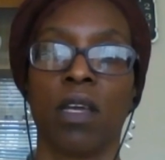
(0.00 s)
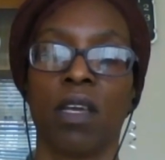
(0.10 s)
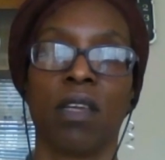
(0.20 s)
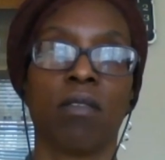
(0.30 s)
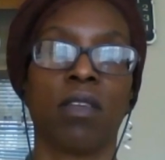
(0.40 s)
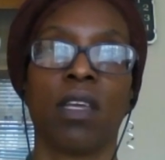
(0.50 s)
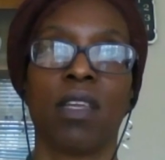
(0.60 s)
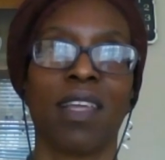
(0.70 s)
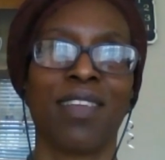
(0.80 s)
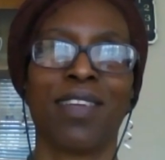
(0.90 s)

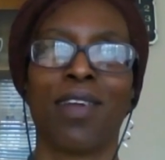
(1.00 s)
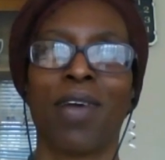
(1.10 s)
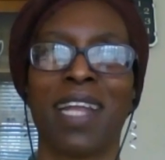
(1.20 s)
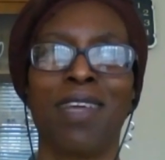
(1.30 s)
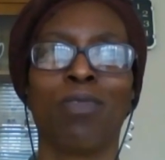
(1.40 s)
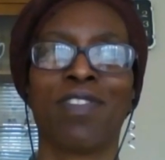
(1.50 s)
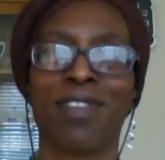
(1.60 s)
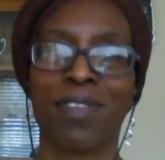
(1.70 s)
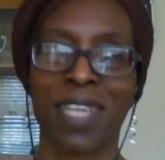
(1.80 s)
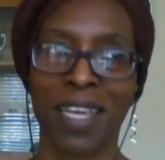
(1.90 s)
And it was
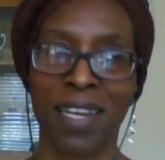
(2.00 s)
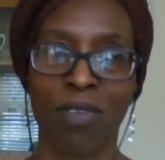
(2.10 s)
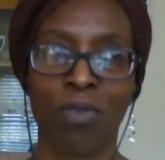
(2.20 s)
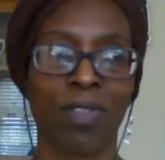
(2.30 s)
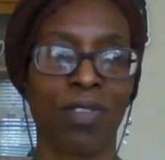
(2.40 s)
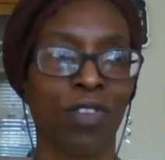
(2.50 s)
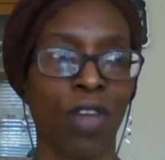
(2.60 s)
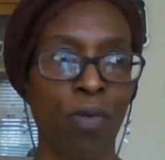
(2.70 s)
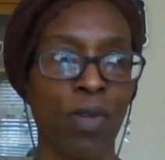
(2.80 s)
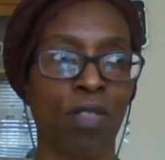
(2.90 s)

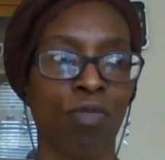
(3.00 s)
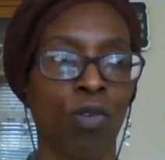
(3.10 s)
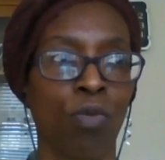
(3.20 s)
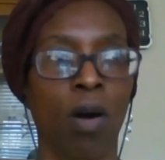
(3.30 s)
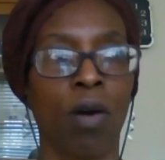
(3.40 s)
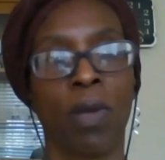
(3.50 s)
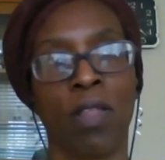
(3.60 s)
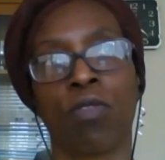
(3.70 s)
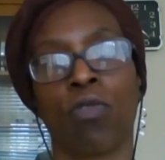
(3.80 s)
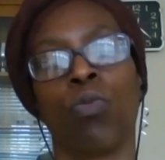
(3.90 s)
going through what I
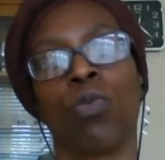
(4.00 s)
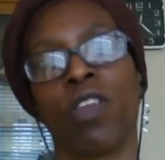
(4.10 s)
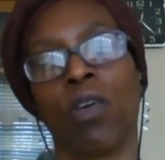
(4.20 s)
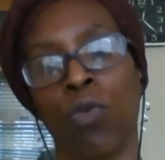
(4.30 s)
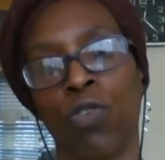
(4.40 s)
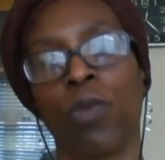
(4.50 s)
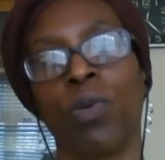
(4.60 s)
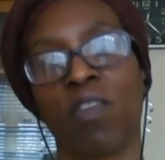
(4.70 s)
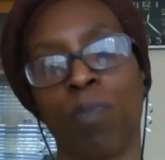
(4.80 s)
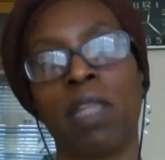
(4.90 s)
went through was also
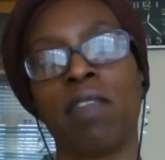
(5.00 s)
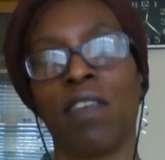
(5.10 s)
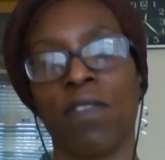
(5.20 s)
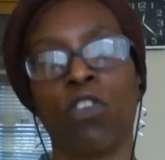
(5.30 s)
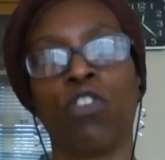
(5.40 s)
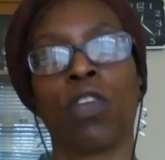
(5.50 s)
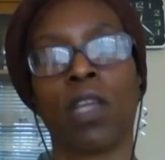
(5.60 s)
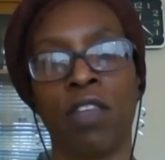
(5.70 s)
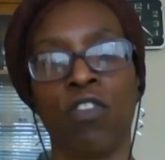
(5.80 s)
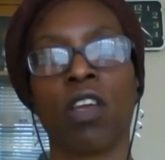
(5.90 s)
expensive, because
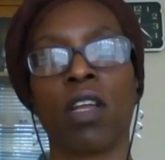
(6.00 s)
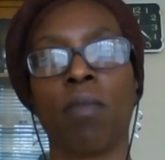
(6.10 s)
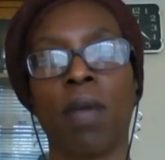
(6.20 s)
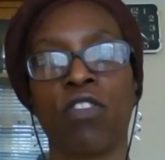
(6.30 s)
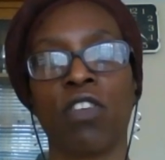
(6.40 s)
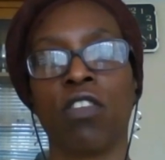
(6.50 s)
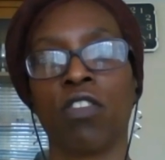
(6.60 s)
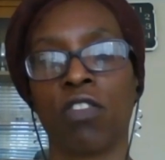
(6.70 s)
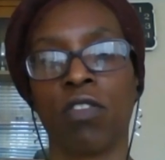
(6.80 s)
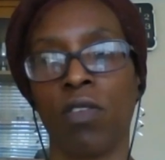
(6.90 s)
as you can imagine, you're
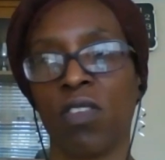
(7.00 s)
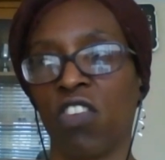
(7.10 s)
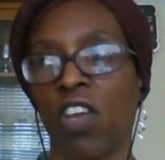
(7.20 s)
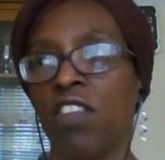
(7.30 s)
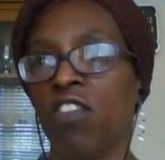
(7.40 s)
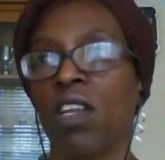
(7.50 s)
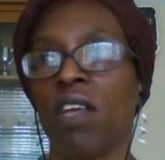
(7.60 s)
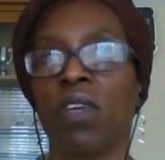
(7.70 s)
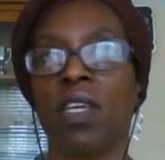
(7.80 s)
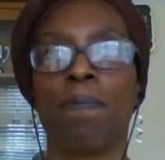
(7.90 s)
changing
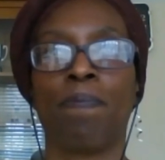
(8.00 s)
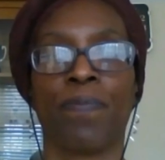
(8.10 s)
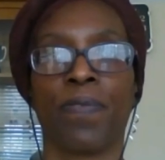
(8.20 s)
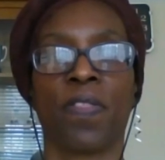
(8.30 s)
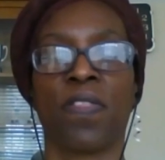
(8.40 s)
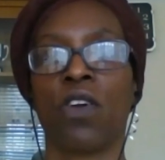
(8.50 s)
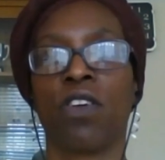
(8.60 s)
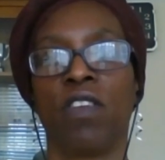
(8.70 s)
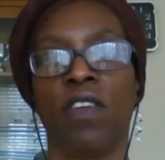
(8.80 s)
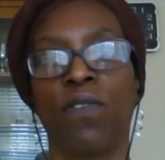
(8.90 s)
every
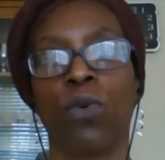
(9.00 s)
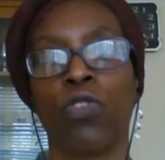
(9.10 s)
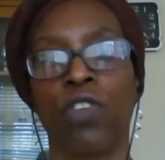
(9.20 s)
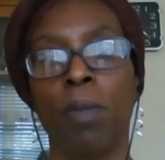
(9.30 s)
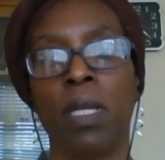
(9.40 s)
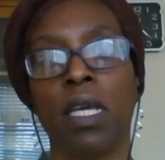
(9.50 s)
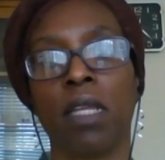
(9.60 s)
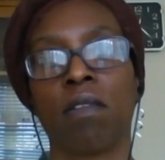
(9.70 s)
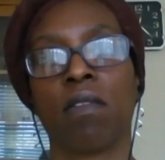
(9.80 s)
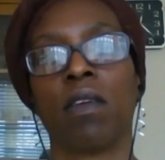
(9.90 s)
30-40
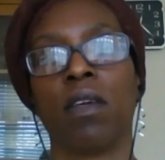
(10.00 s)
minutes.